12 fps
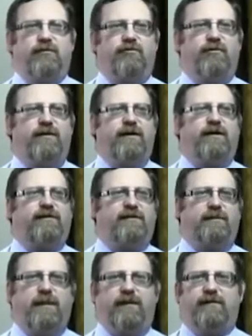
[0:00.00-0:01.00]
to the
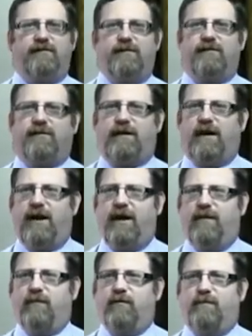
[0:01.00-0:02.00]
expenses
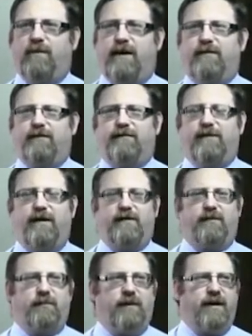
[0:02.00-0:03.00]
claimed by the
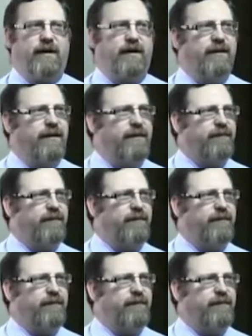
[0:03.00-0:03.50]
taxpayer,